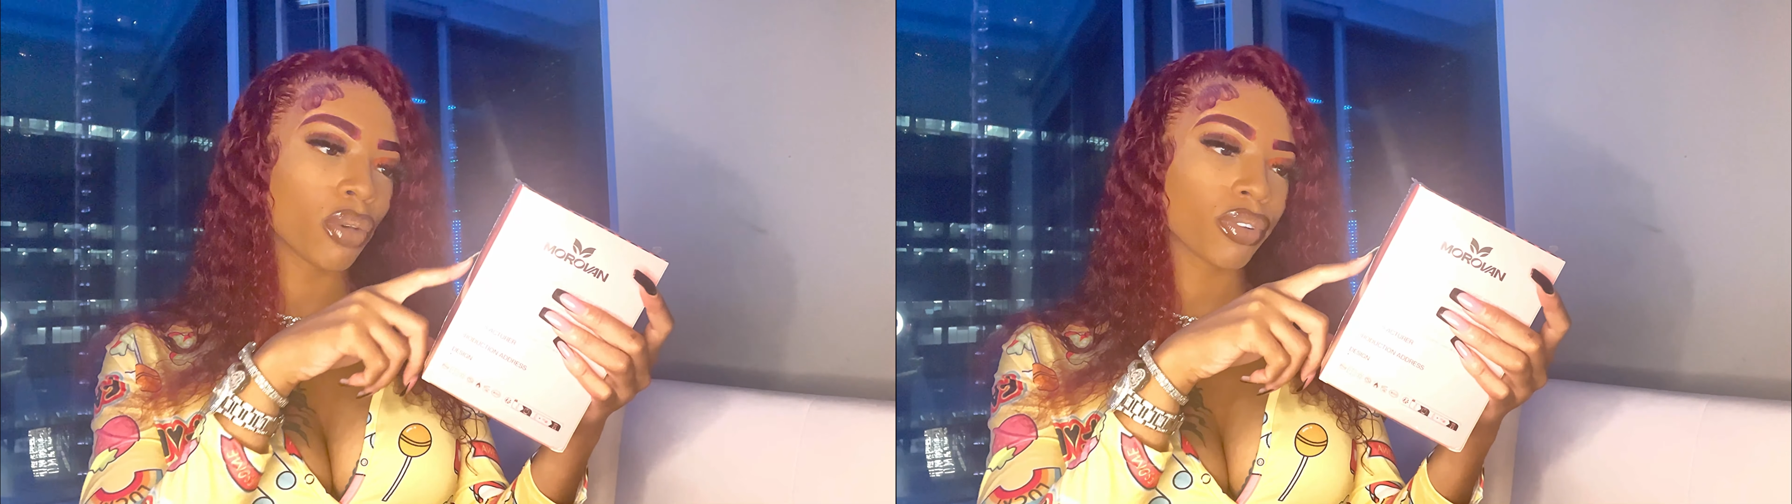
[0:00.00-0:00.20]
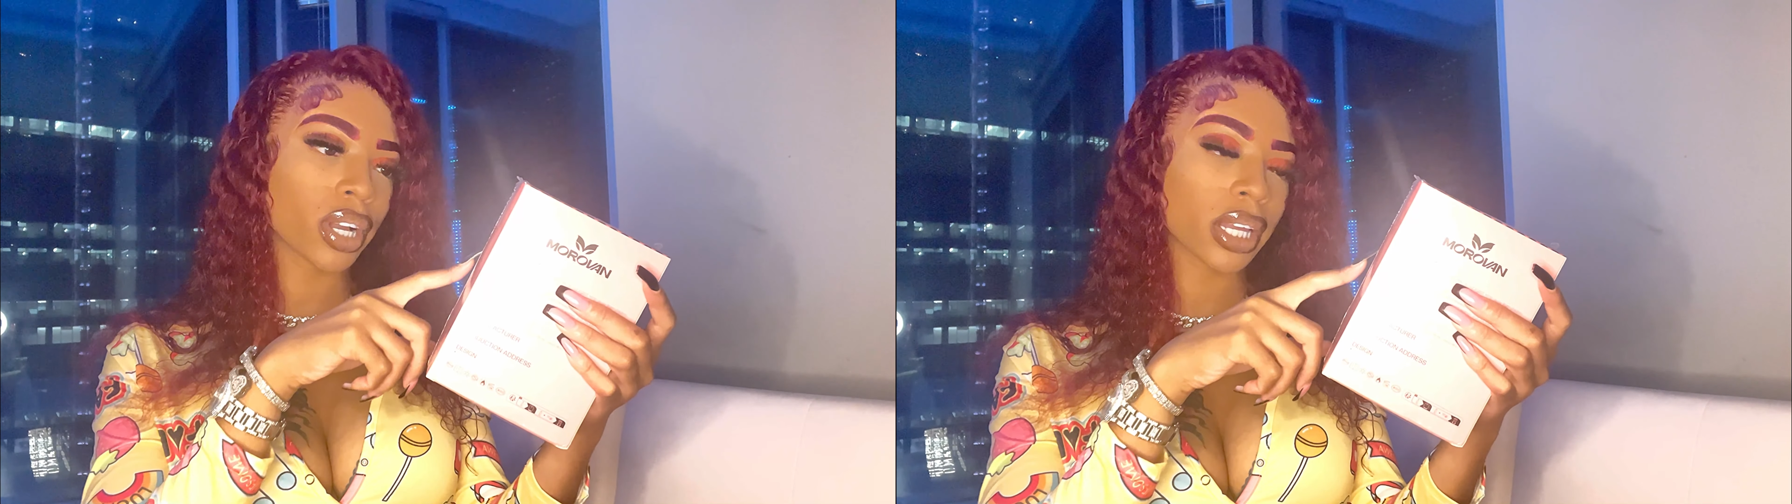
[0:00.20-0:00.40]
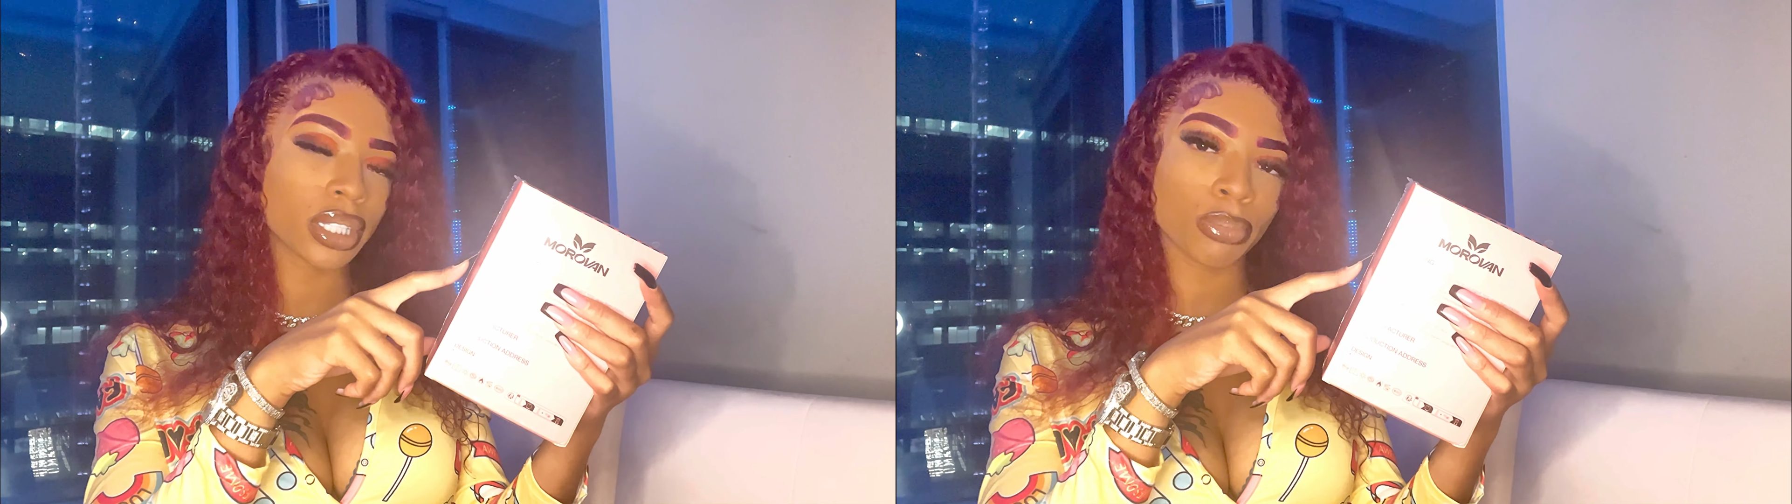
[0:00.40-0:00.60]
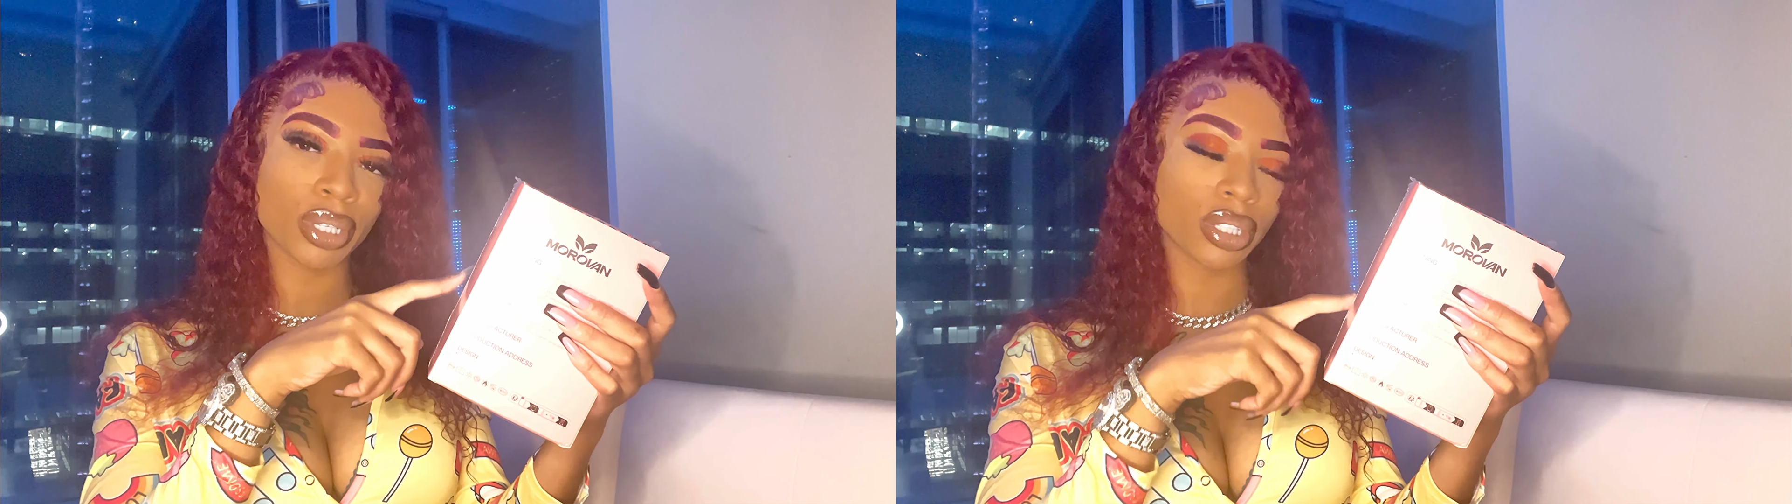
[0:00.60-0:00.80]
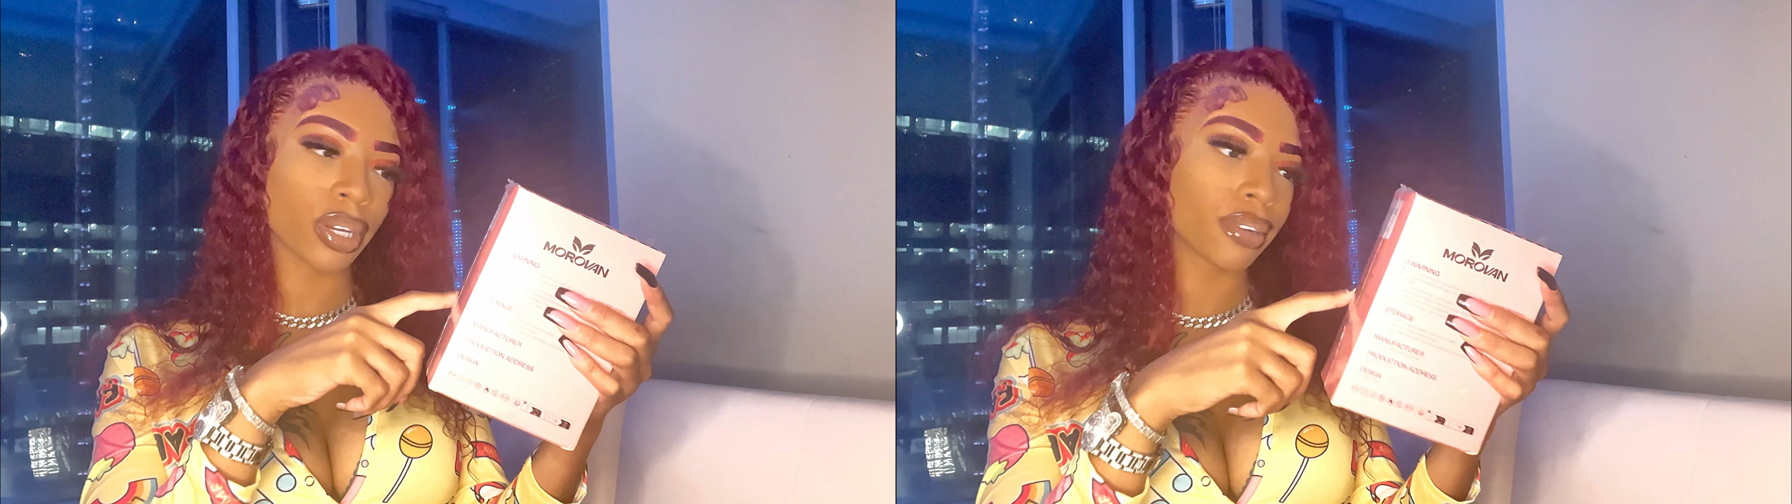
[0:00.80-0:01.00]
for
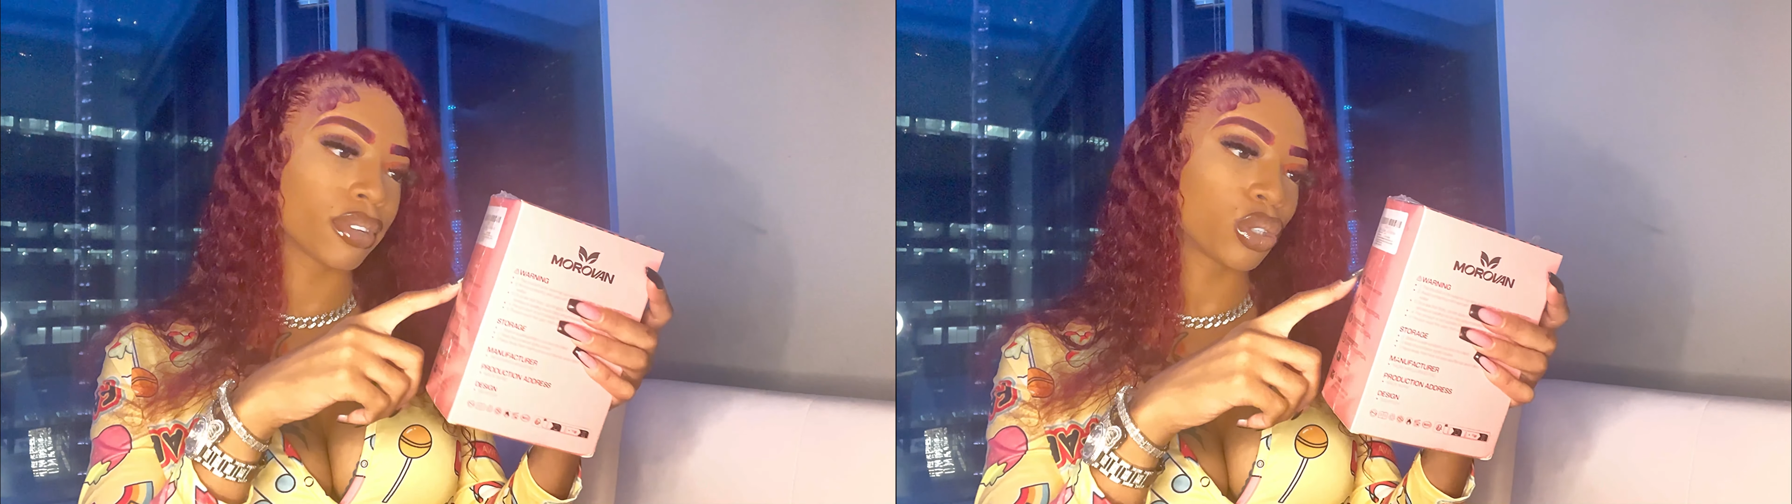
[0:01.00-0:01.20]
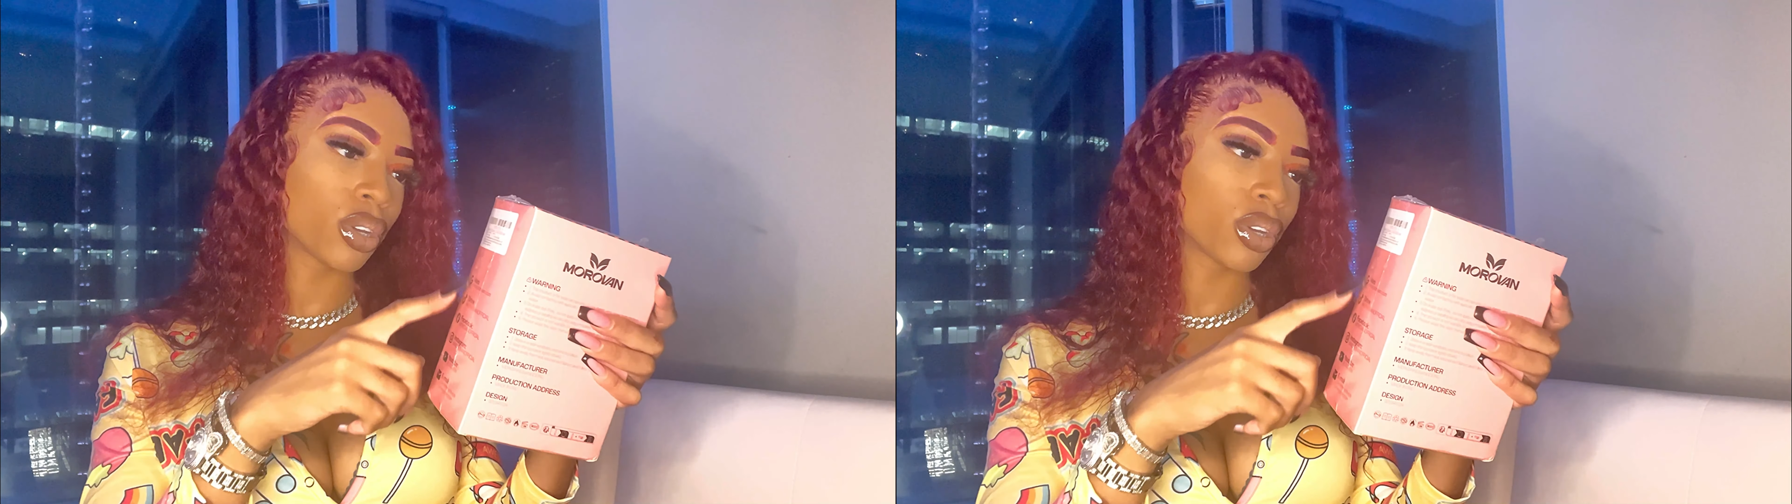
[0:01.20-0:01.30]
customer service.